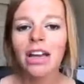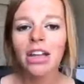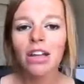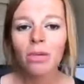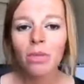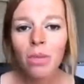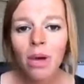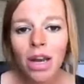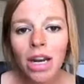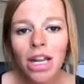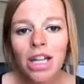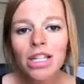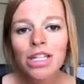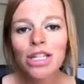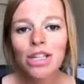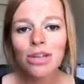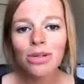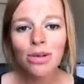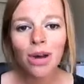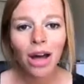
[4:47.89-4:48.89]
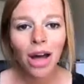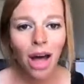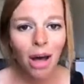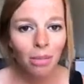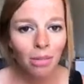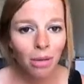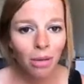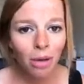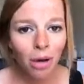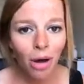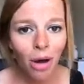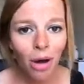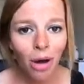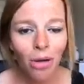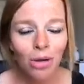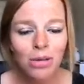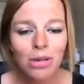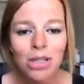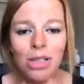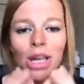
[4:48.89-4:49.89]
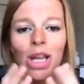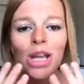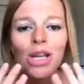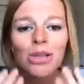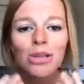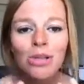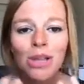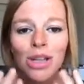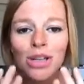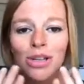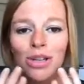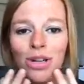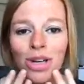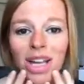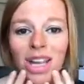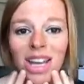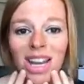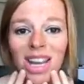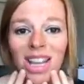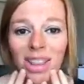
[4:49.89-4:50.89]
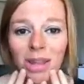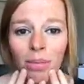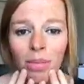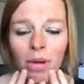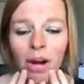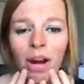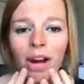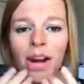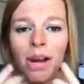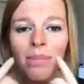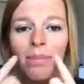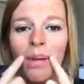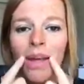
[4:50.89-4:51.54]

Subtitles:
You want to do a couple coats so that you're getting the product,